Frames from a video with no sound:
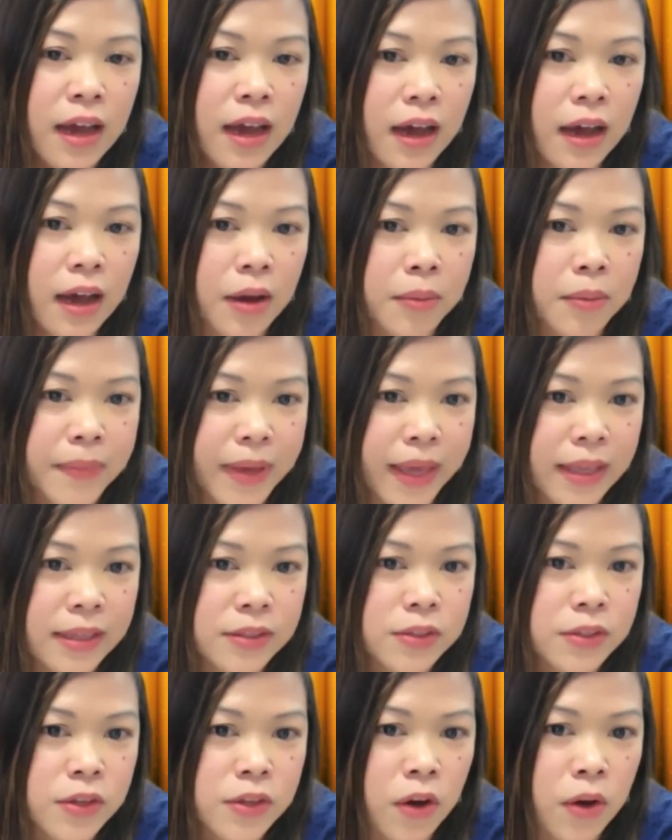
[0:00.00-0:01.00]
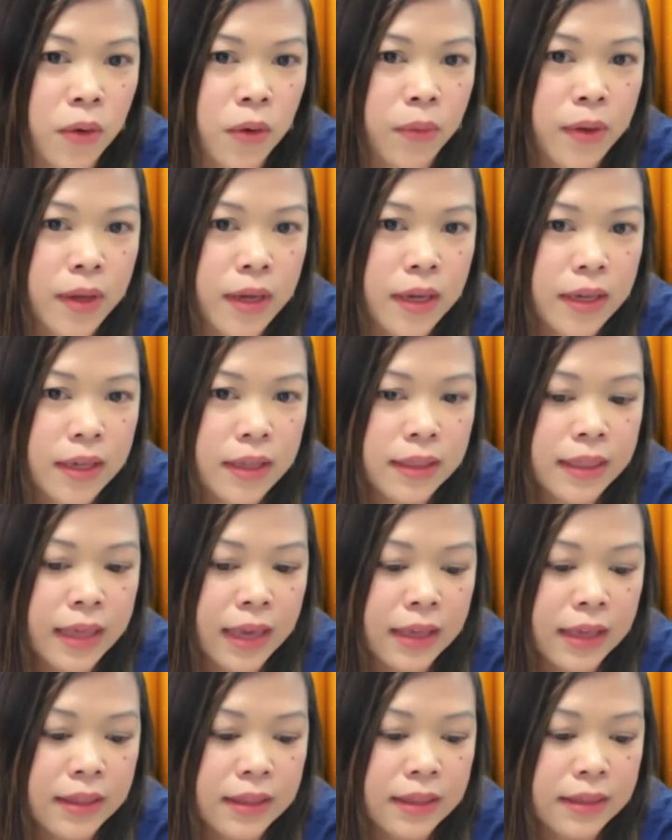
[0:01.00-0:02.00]
and so
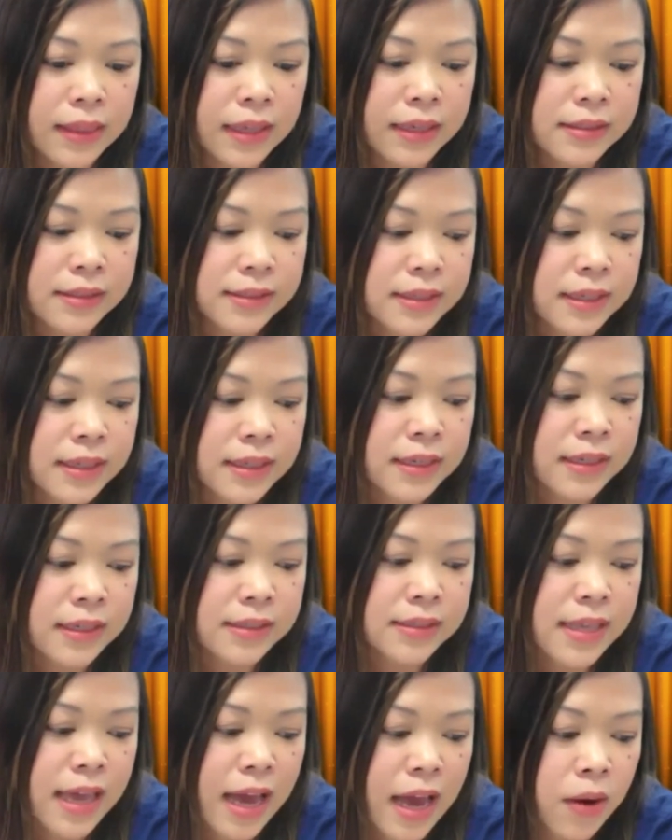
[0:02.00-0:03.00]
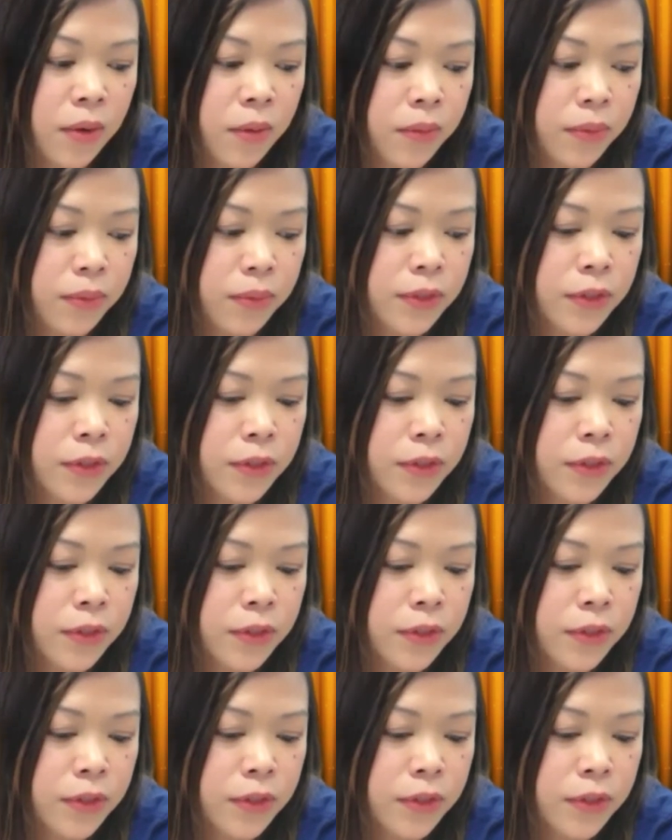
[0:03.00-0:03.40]
they see us how,